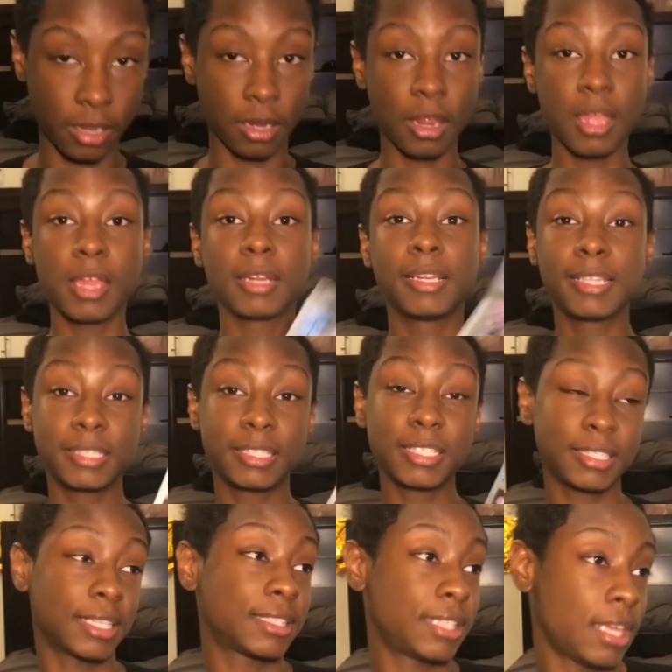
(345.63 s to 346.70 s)
here. This
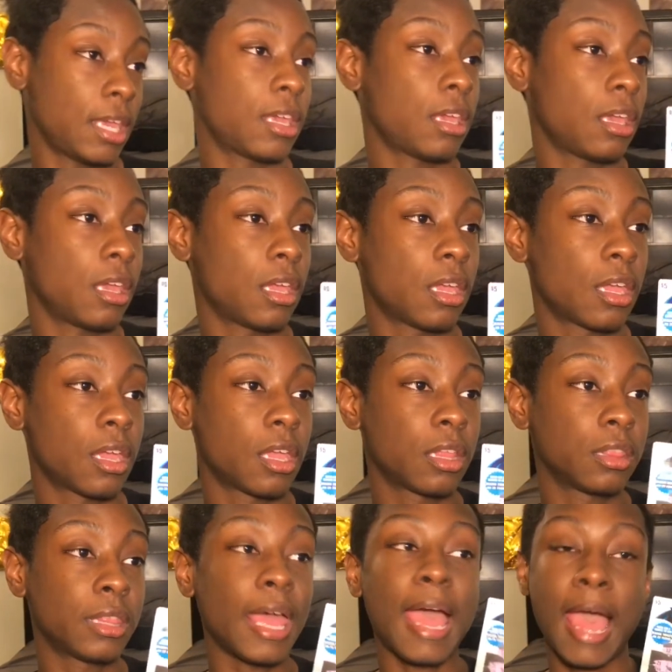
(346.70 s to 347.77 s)
is the ticket
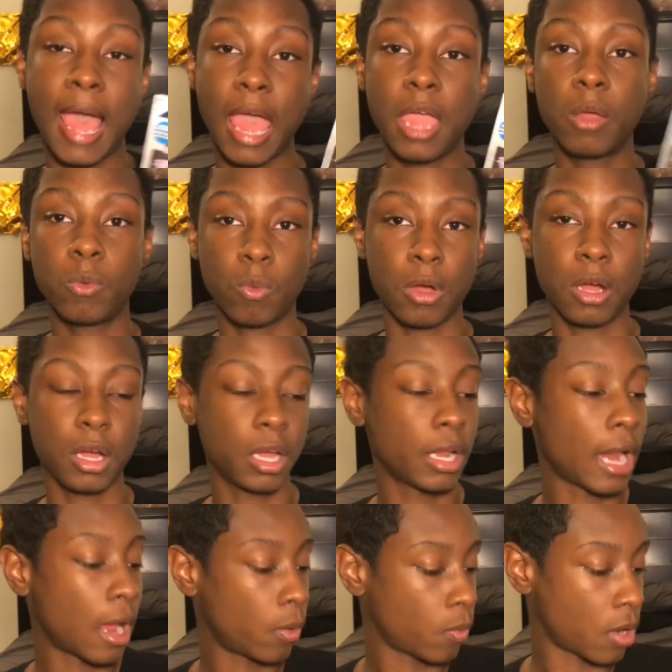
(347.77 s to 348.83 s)
that I had won.
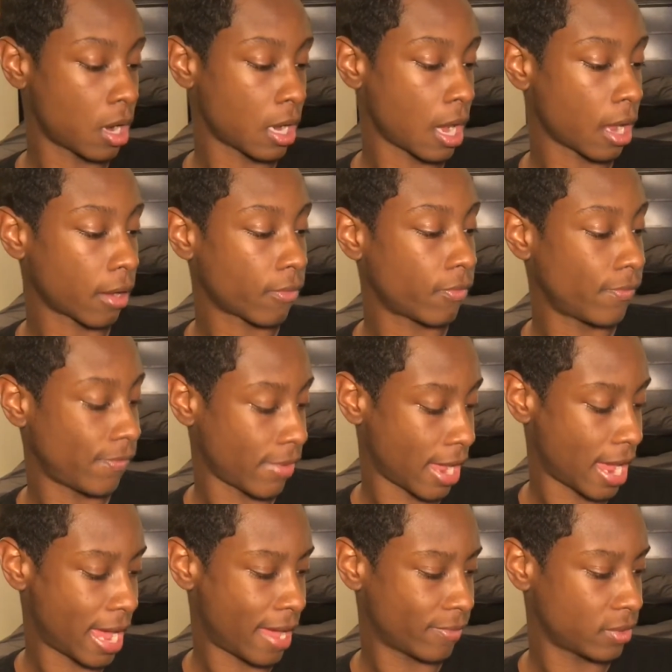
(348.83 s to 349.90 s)
I won like
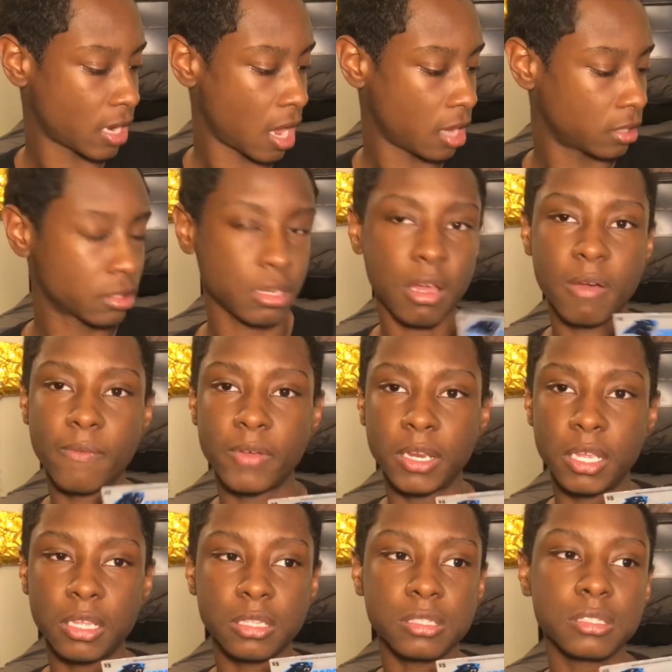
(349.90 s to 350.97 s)
$5 off of
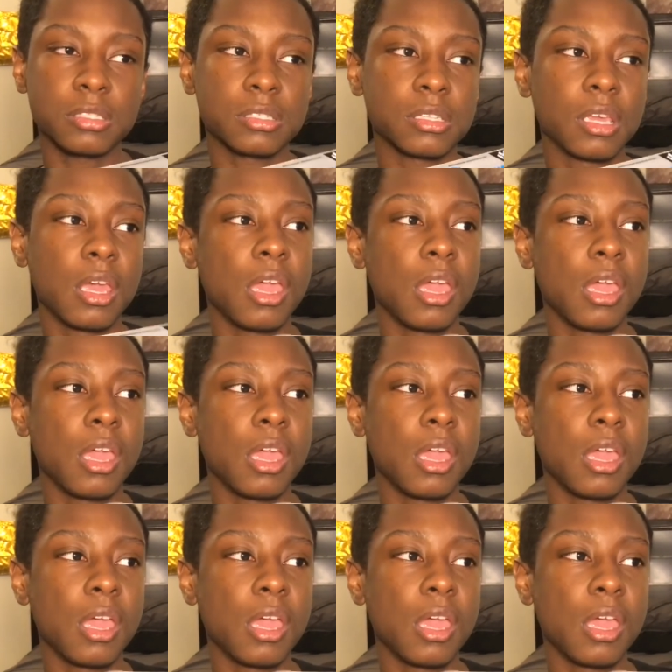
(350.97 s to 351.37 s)
this.